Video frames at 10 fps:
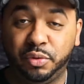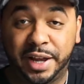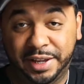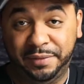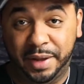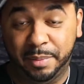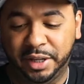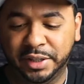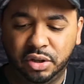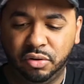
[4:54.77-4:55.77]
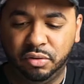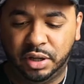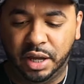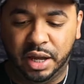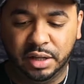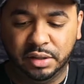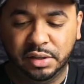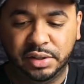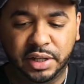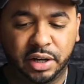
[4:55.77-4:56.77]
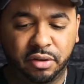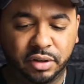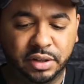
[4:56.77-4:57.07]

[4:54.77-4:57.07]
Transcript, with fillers: Techie Familie you can sit it on